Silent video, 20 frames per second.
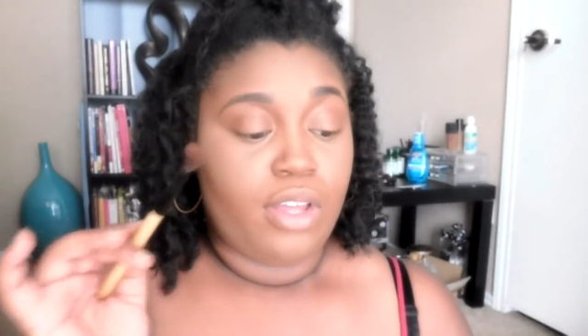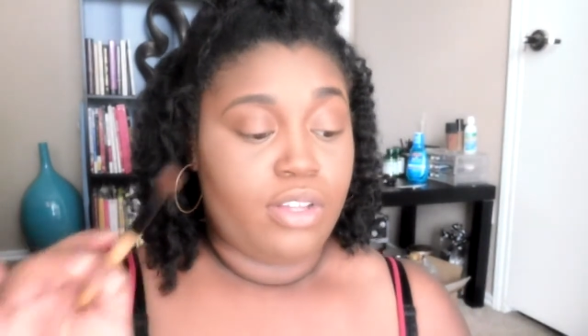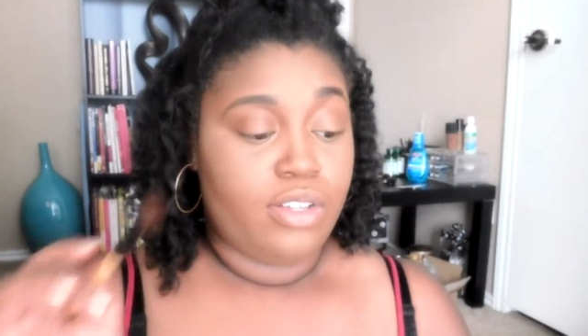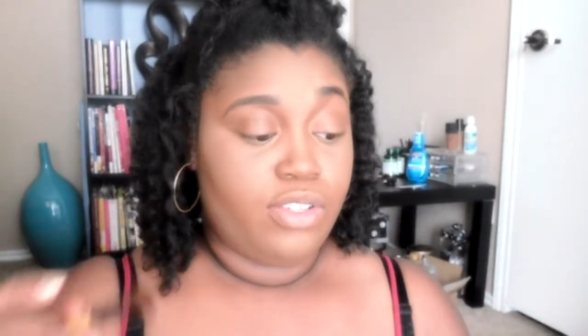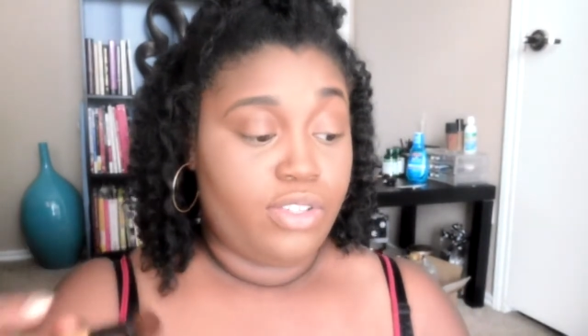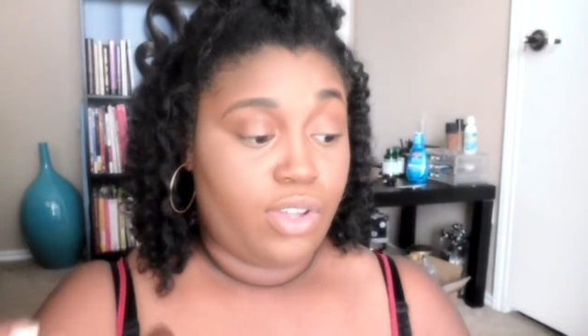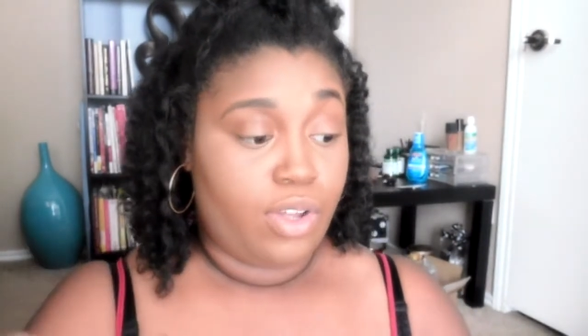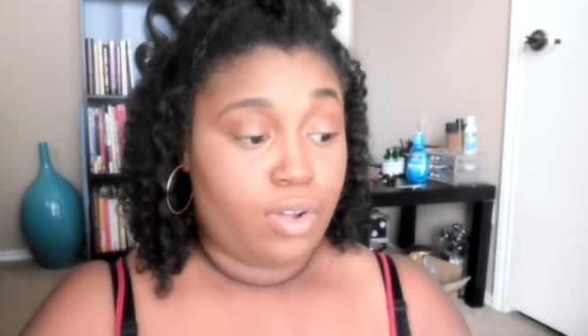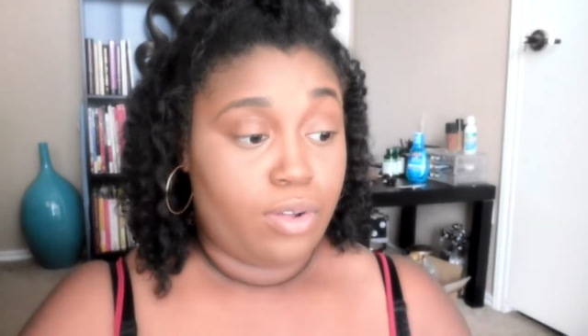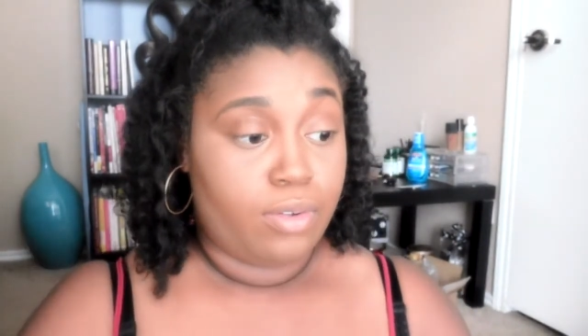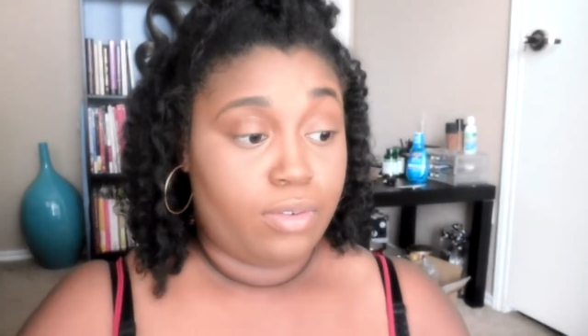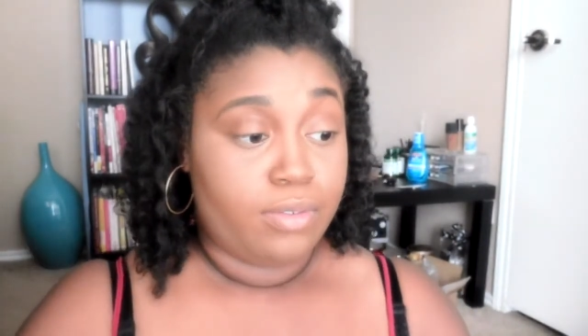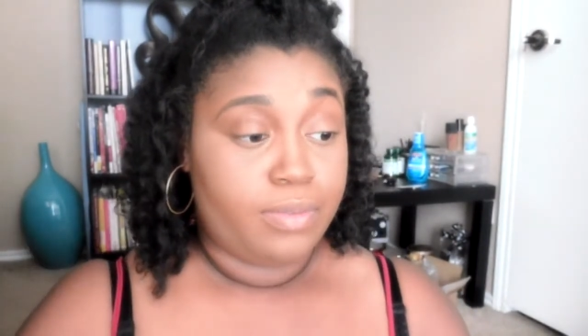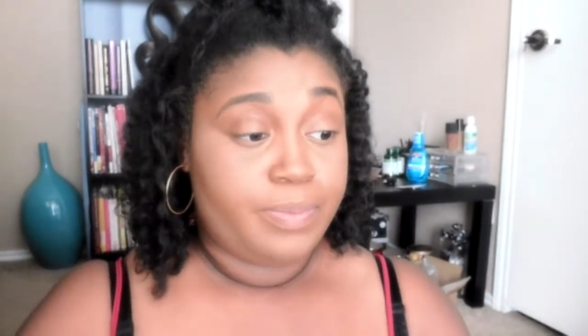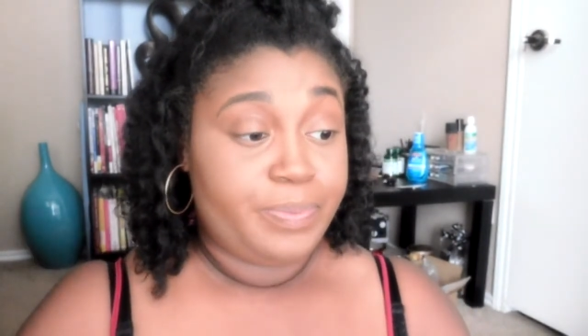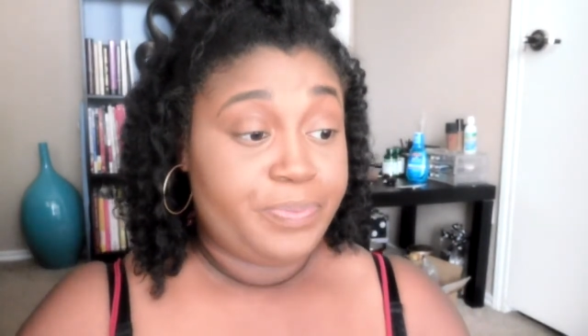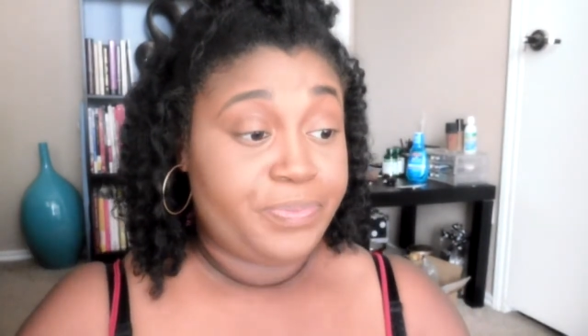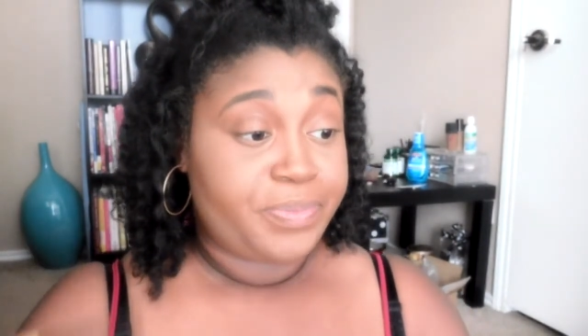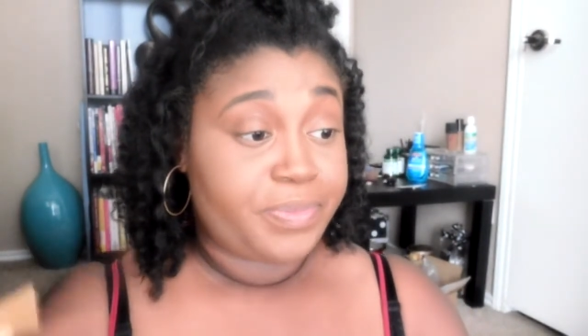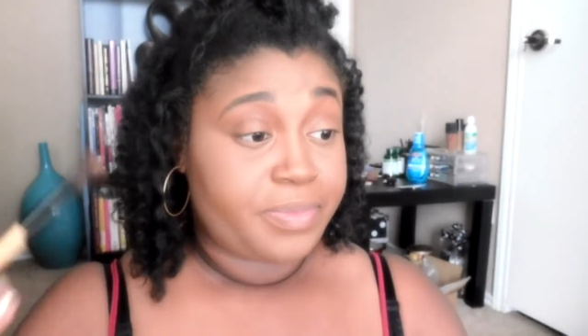So
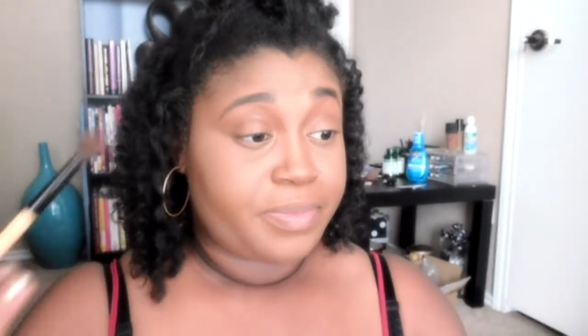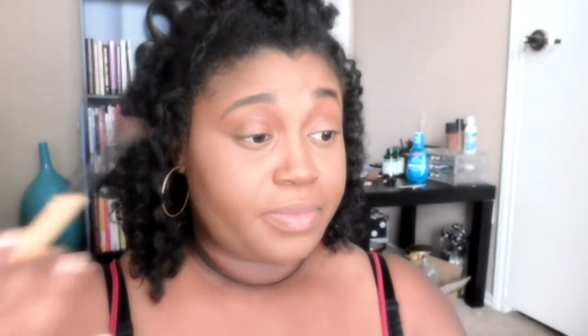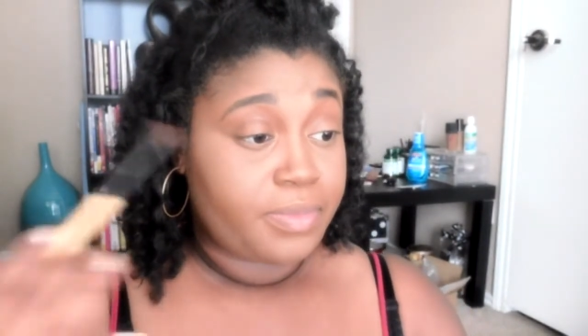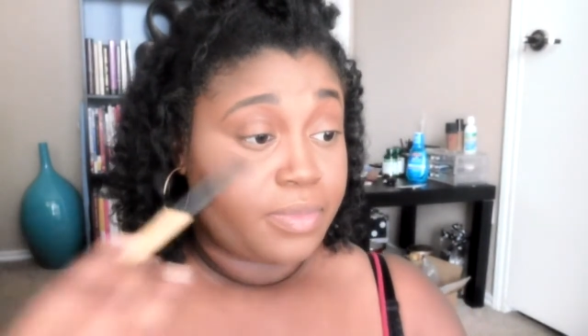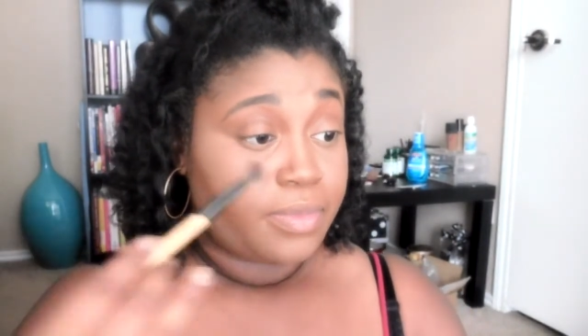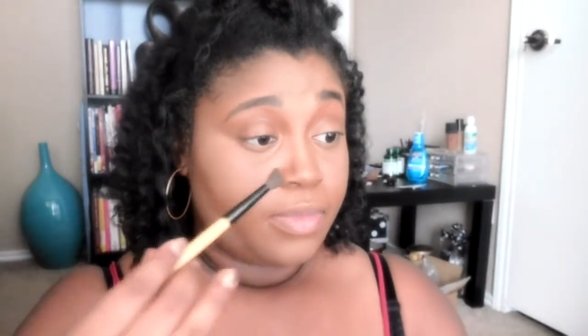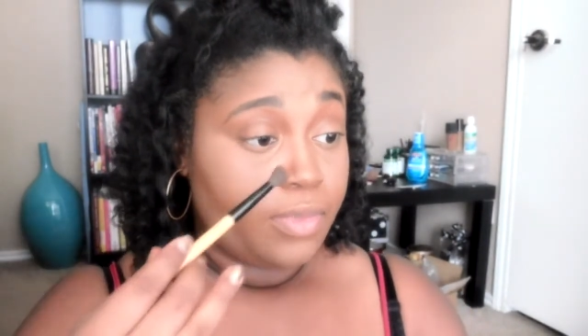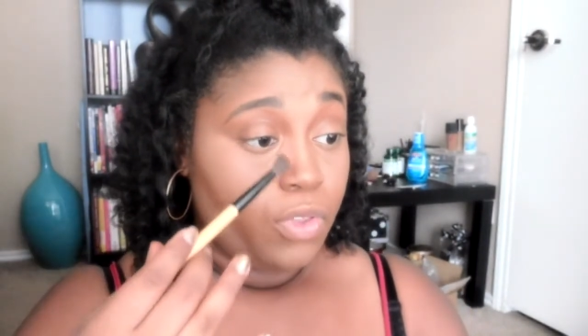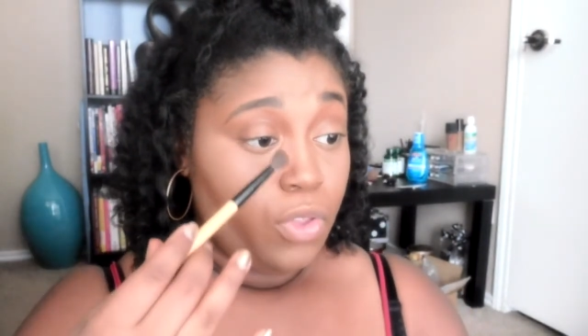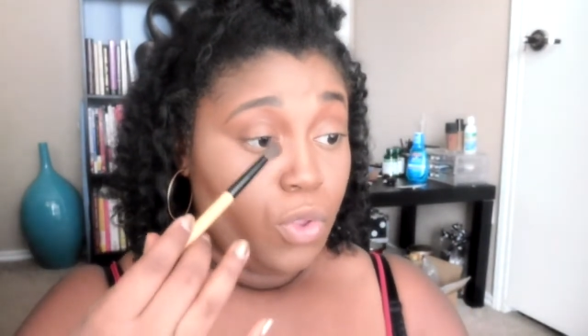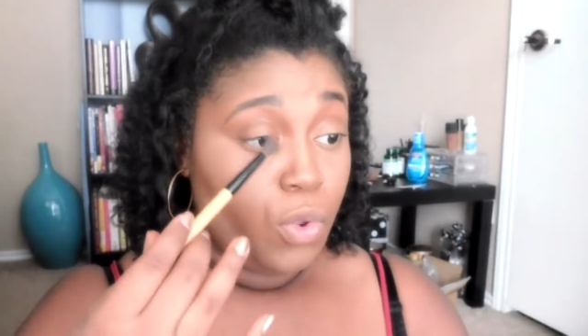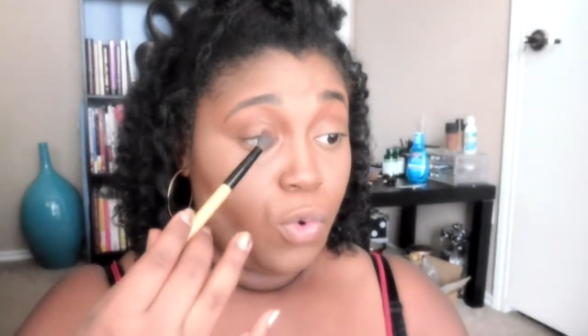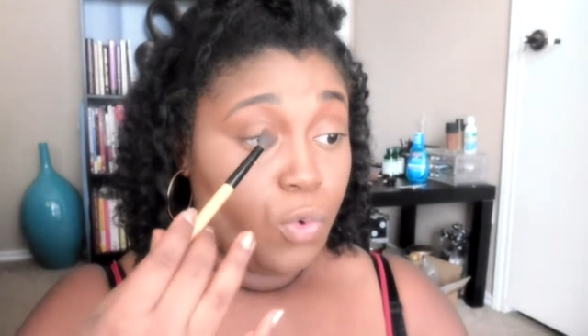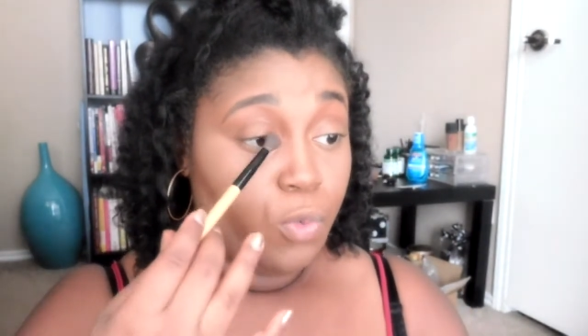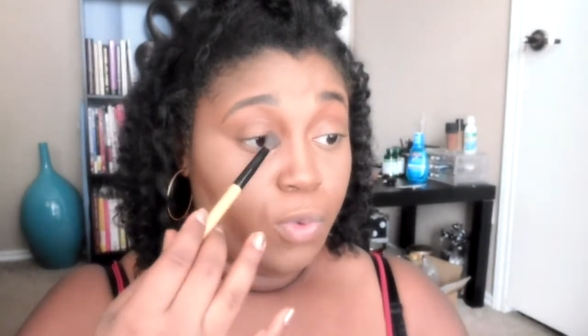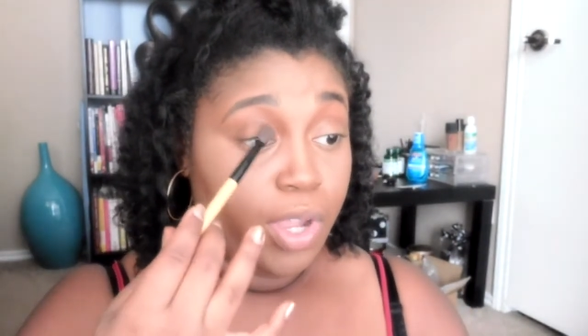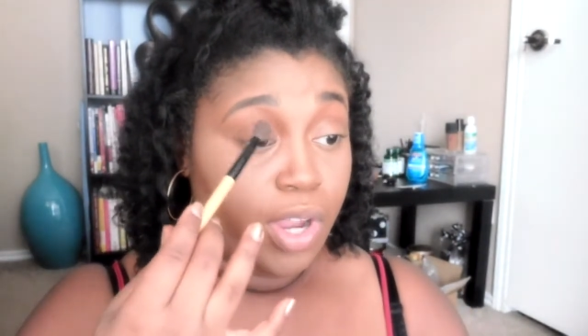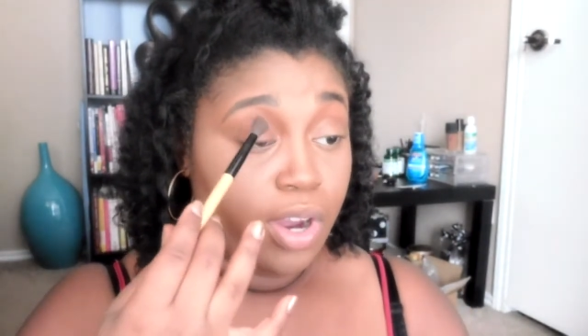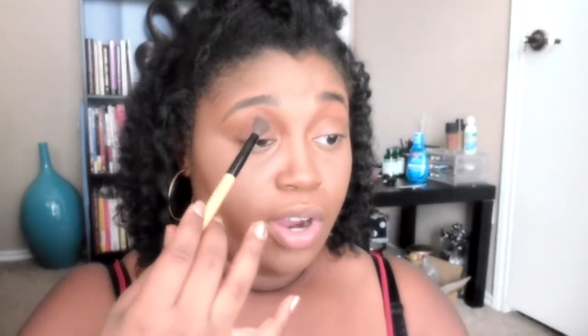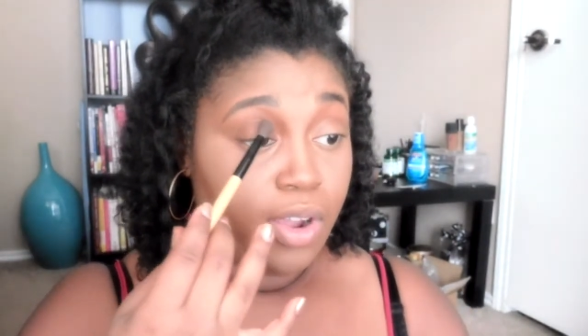
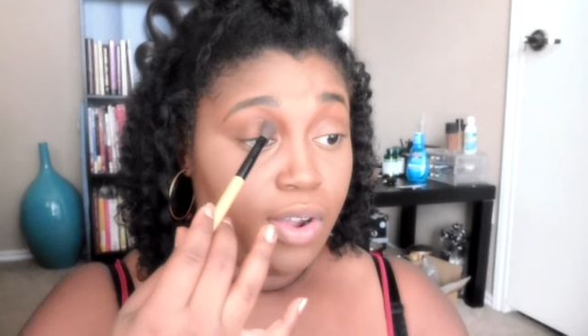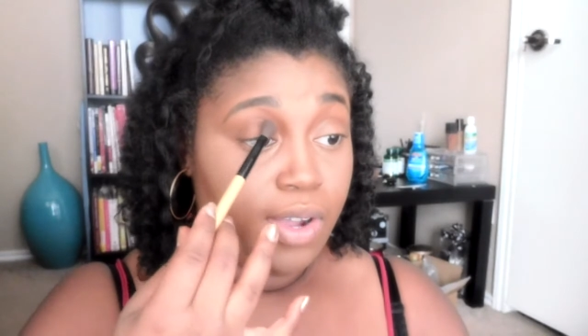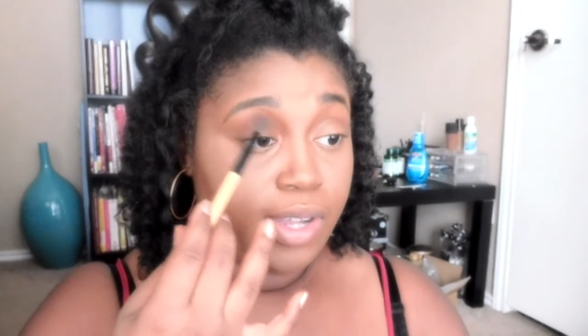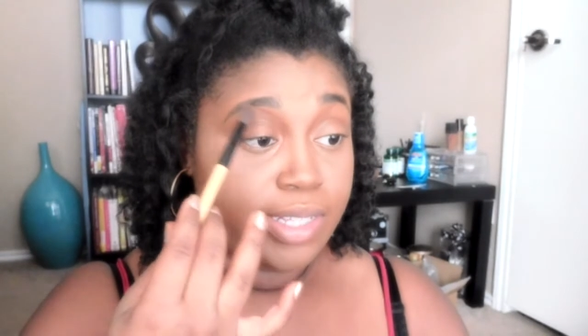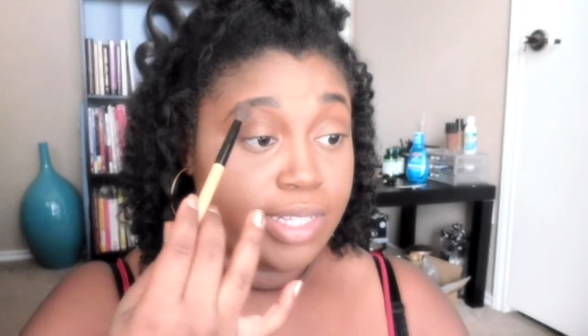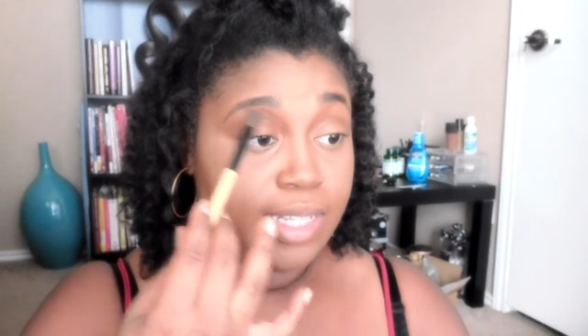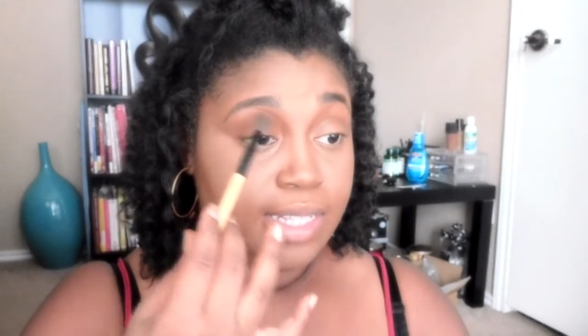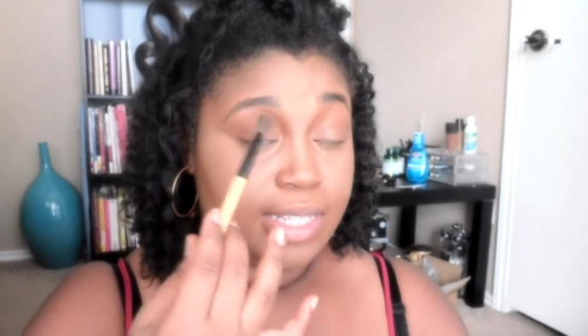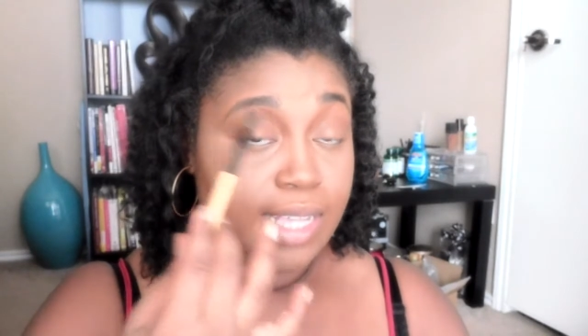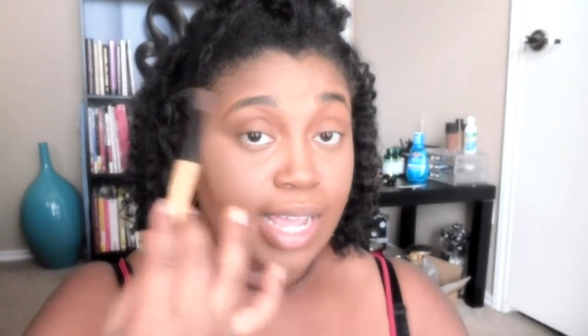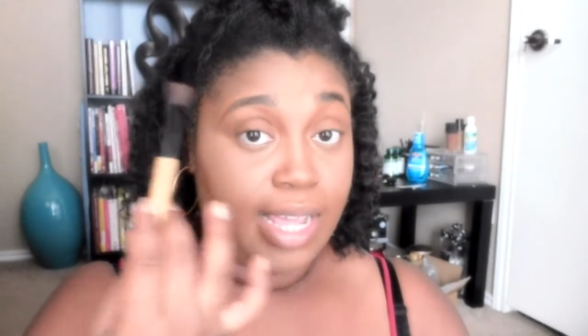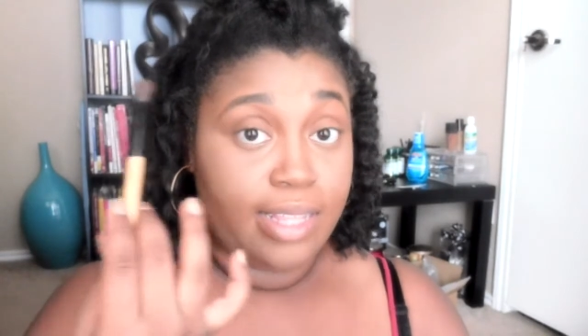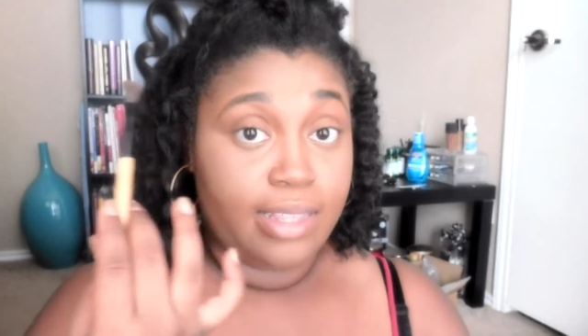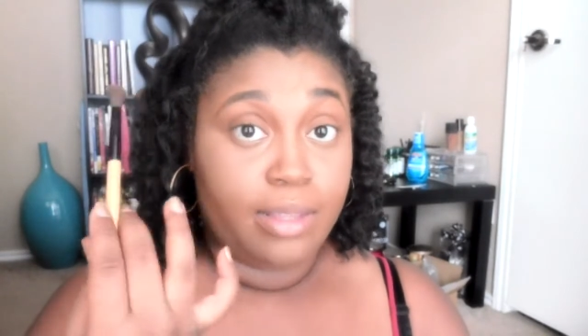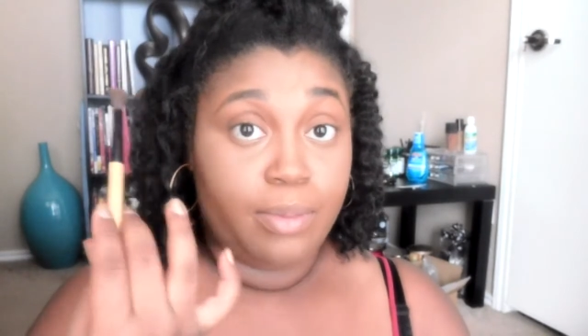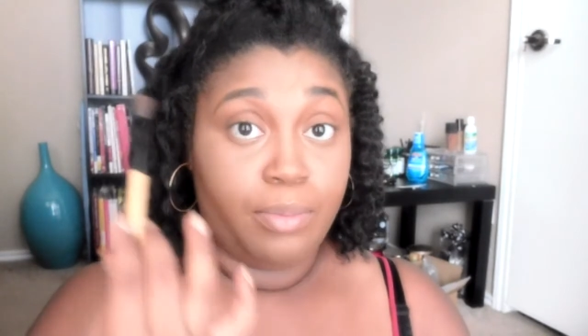we are going to take